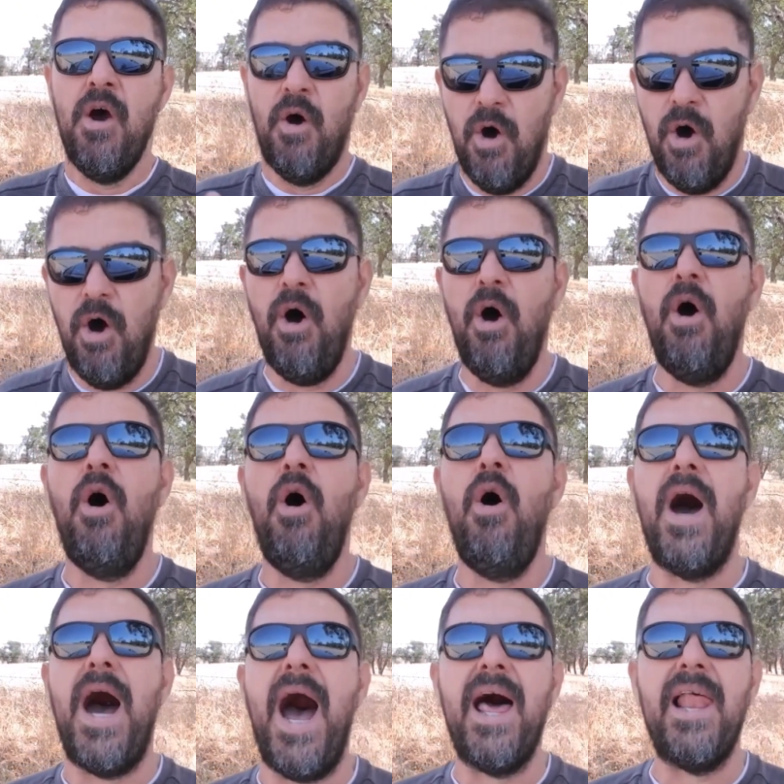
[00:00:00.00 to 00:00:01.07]
Oh,
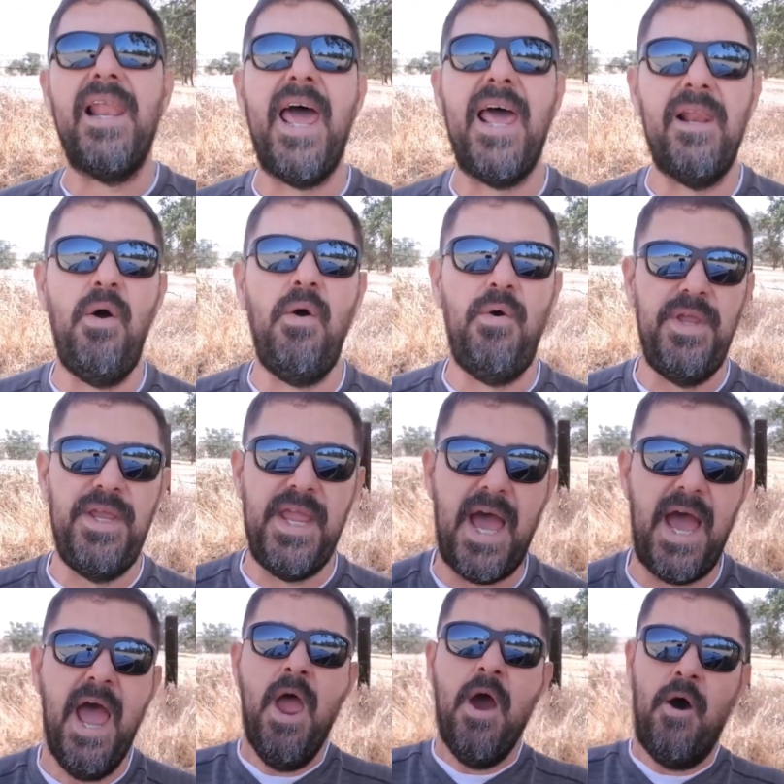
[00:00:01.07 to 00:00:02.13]
hallelujah.